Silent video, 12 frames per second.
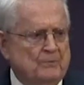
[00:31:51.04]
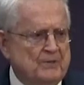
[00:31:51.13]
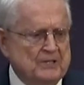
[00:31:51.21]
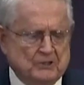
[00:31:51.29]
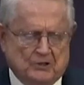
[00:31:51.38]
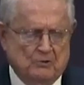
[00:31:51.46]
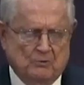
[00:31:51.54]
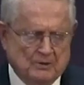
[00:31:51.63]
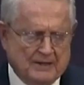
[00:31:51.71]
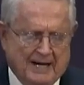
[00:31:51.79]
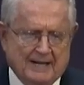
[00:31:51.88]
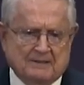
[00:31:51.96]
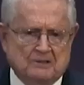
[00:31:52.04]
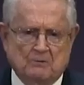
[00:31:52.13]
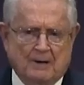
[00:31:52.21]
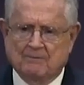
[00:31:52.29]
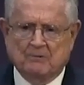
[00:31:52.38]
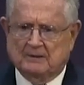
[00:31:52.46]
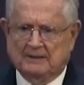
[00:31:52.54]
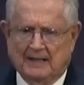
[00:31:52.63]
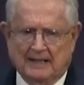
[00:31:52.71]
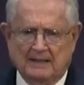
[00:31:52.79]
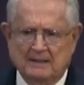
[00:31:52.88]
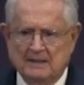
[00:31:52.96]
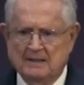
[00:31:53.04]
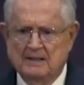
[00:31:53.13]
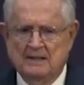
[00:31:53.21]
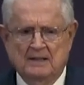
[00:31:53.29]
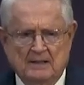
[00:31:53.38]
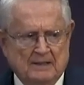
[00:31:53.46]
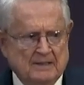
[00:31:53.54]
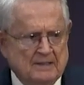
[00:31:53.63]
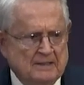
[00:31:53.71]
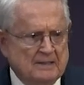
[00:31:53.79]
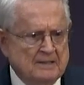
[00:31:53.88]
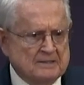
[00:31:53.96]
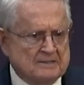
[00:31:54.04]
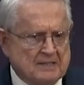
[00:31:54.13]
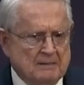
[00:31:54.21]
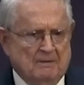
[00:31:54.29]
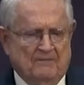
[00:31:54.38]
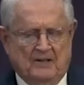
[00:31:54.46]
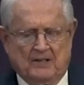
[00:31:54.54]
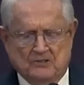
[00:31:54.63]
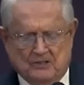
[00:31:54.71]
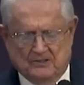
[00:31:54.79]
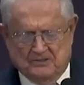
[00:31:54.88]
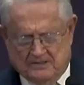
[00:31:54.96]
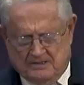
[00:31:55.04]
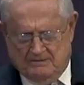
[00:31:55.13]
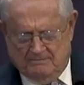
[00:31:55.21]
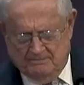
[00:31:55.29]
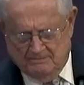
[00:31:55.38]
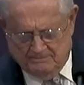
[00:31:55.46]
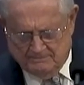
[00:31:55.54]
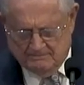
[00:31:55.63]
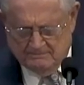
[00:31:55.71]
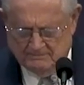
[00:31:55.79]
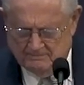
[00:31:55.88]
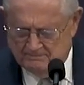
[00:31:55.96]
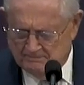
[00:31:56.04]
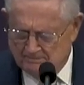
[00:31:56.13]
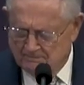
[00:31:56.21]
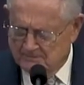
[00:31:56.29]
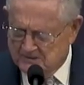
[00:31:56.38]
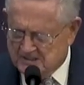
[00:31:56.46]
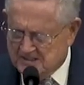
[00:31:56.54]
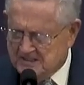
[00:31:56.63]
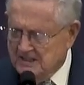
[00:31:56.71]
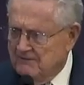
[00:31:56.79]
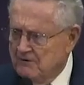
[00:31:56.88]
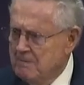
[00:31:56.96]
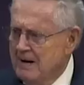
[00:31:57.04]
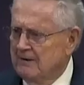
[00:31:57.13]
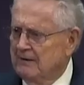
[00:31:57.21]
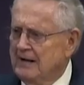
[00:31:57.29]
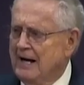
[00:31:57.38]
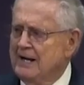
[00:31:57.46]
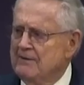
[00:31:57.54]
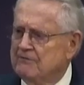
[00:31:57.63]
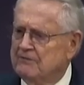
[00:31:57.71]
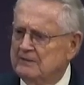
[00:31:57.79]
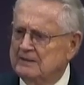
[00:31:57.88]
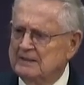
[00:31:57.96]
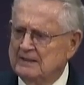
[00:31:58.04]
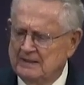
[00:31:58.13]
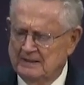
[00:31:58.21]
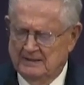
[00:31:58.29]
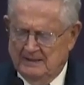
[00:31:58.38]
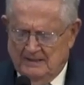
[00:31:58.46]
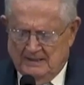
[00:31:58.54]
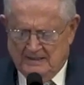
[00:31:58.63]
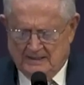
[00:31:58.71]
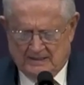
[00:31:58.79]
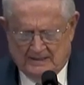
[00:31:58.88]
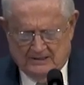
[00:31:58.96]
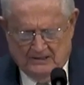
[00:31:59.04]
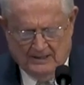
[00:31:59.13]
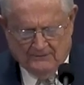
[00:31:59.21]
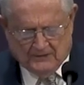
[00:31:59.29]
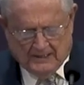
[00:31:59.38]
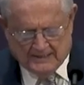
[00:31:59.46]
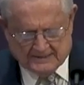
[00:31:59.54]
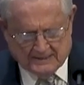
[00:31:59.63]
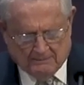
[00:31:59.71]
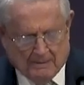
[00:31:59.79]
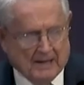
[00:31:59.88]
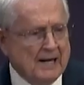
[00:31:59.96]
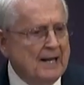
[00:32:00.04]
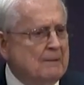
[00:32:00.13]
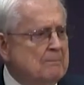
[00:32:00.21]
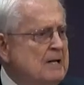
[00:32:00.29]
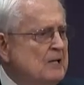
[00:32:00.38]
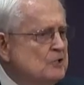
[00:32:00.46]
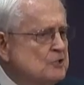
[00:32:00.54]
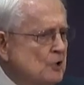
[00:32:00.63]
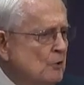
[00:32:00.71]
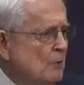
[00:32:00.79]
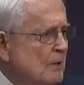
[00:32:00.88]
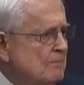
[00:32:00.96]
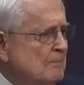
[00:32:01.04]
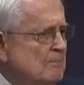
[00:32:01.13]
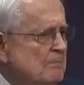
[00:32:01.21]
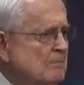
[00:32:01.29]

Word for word: This school can't do everything. Some of it is just stuff about life. You have to get somebody like me to show up